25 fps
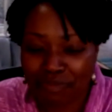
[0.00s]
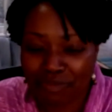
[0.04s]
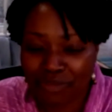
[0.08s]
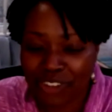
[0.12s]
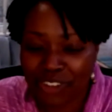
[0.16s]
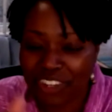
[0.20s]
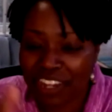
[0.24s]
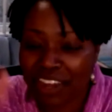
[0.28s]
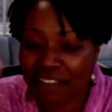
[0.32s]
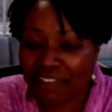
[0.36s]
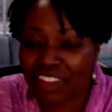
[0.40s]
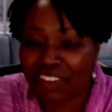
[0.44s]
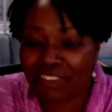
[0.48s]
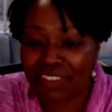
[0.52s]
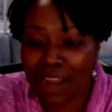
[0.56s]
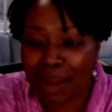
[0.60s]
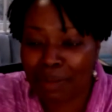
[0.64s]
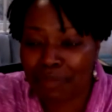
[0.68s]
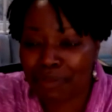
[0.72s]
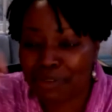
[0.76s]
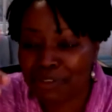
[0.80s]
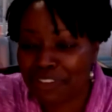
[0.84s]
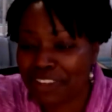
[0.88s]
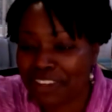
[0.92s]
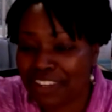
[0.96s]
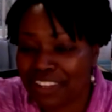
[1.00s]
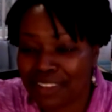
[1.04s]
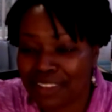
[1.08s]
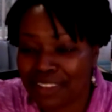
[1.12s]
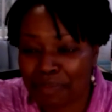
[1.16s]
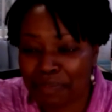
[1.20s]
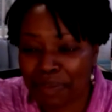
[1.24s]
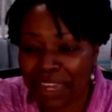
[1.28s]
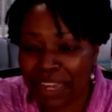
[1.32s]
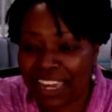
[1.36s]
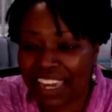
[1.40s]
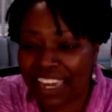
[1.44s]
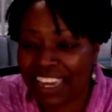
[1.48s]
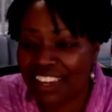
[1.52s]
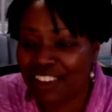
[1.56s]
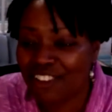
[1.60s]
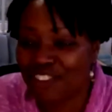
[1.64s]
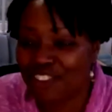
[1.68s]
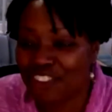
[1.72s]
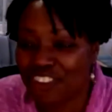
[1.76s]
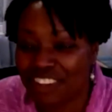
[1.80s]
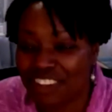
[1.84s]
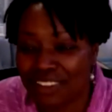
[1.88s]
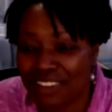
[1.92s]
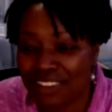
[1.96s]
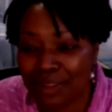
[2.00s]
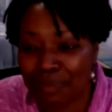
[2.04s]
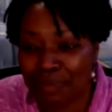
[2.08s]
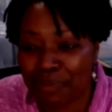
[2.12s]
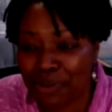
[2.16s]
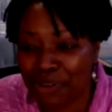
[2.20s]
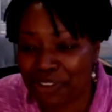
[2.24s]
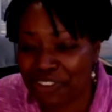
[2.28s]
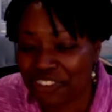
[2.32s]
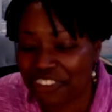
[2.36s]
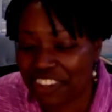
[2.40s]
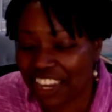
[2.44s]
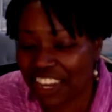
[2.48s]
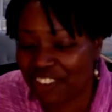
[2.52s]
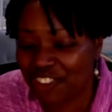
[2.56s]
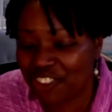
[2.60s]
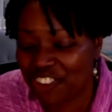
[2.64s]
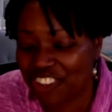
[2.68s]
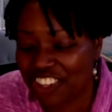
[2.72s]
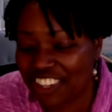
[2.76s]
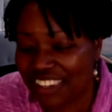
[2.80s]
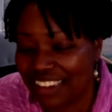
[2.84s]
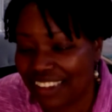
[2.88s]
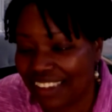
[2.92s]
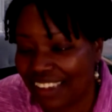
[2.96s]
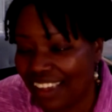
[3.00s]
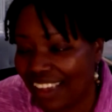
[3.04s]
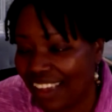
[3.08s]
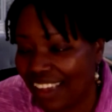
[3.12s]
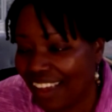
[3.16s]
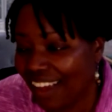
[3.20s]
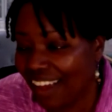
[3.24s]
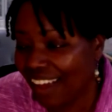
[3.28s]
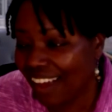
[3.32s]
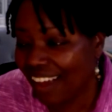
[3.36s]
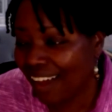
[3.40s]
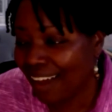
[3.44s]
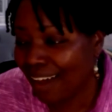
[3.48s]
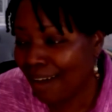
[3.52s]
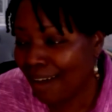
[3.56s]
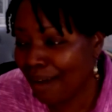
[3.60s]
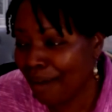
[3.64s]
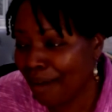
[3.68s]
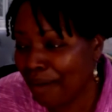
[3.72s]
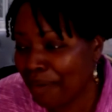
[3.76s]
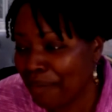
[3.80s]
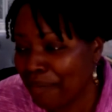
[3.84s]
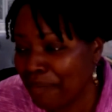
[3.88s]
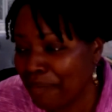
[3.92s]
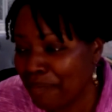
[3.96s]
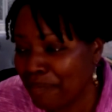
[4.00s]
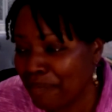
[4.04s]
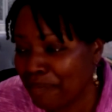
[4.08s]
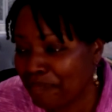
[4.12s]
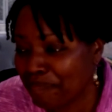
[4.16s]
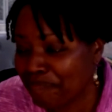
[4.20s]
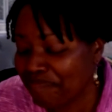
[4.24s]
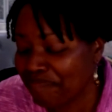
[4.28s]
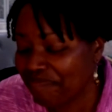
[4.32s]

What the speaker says: 75% of the page in the book section, um,